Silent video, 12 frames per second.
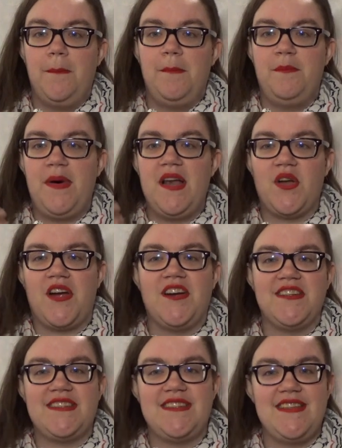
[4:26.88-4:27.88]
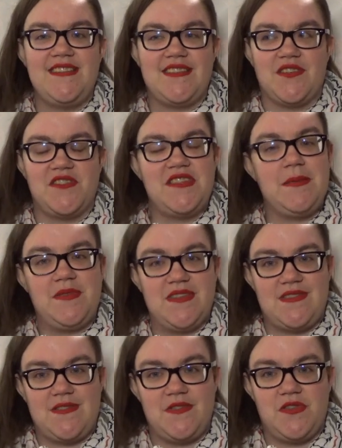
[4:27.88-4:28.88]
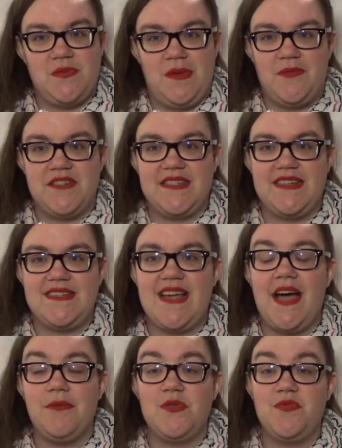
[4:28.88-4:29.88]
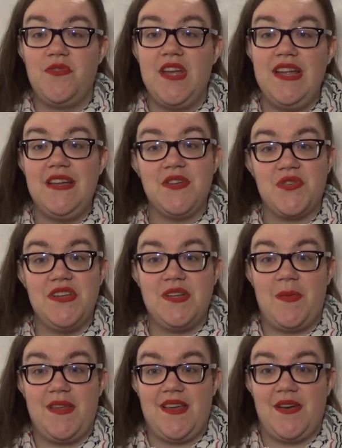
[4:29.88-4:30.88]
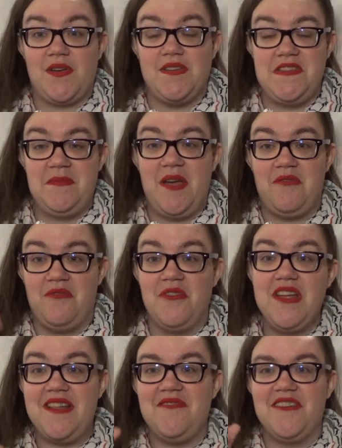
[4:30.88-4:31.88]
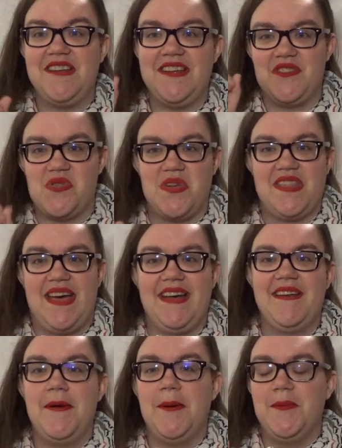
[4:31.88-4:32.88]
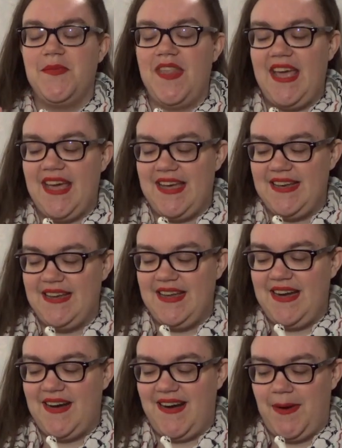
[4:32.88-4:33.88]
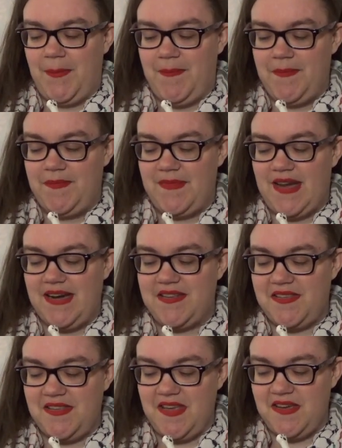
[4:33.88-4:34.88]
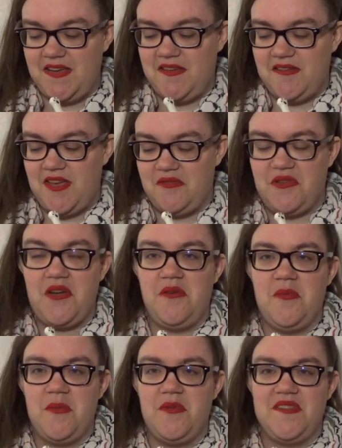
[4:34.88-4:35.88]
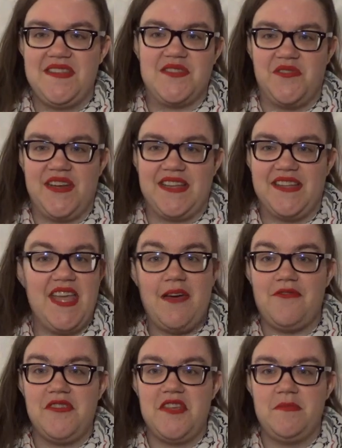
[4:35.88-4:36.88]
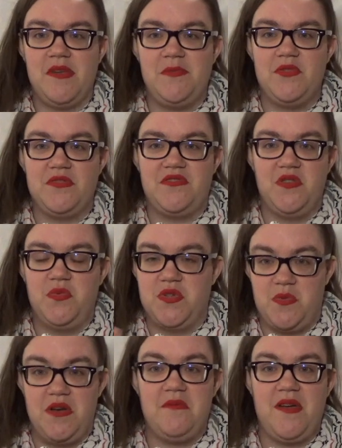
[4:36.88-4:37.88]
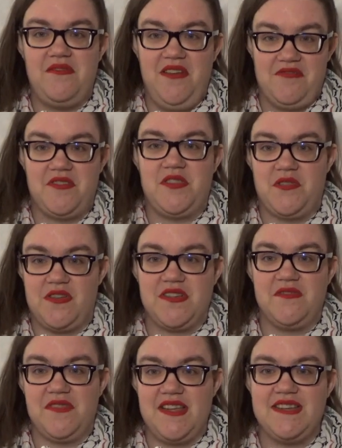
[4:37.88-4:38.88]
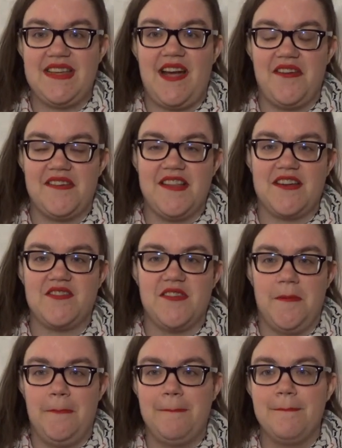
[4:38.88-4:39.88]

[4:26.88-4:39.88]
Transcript: but her sister, stepsister to be precise. I was really intrigued by that concept, I really, really enjoyed that, and I think, if I remember this correctly, Everything Made Beautiful was one of my favorite stories of the entire collection.